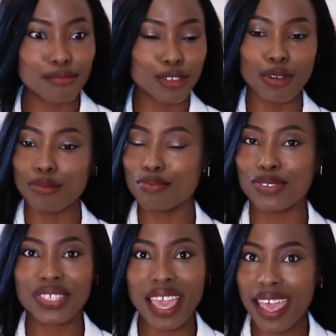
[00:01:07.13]
you know,
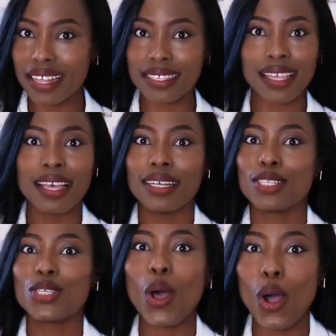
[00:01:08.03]
skirts,
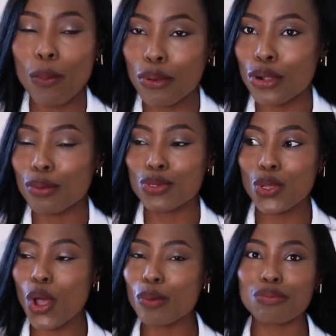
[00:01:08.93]
top, crop
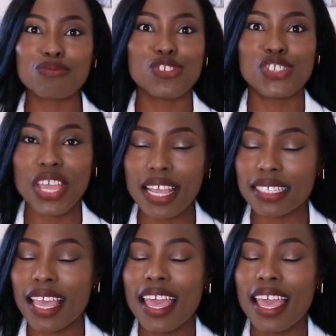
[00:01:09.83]
top, shirt,